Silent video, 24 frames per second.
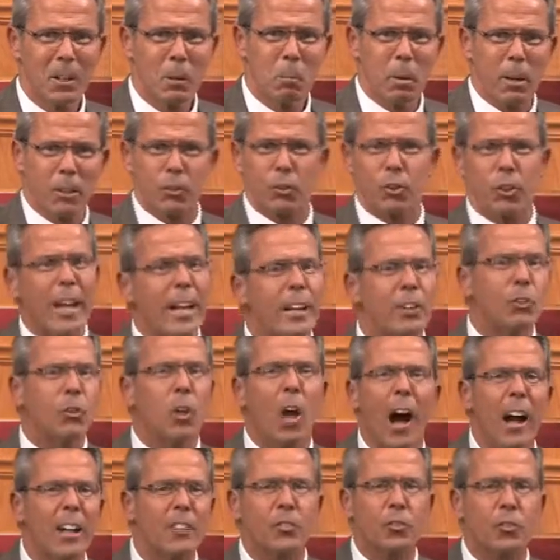But she
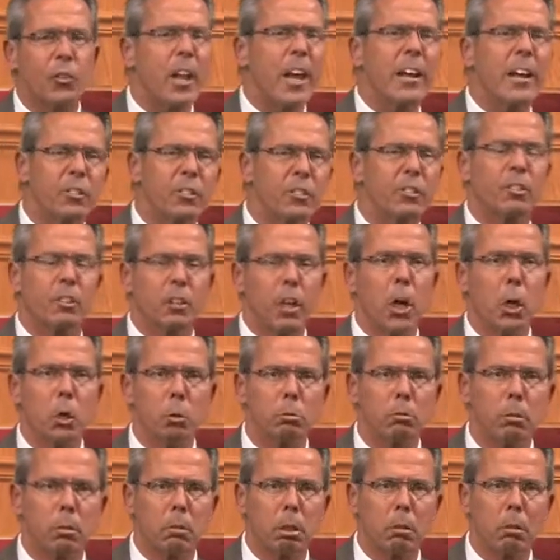touched his suit